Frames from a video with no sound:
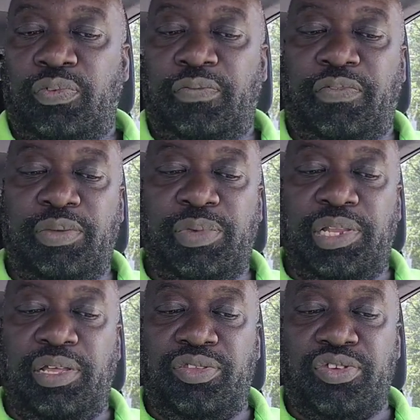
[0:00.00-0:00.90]
$50
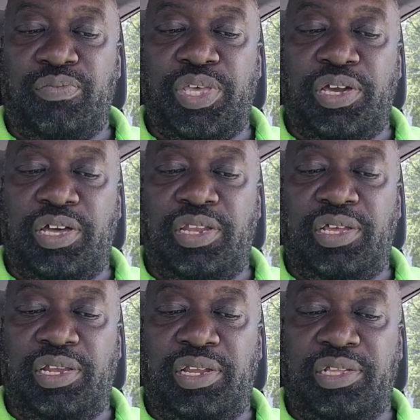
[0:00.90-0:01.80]
million Jamaican
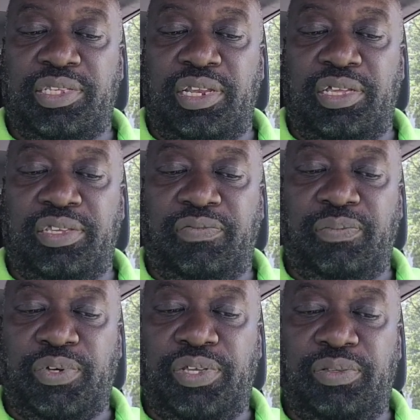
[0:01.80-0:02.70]
dollar, that's a lot of
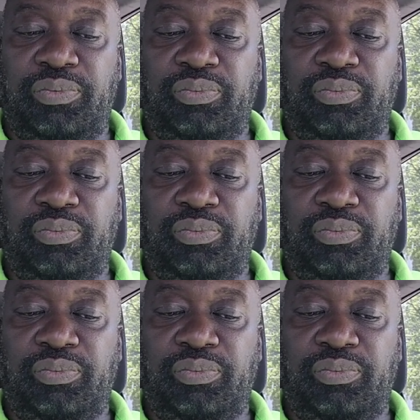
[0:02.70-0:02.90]
money.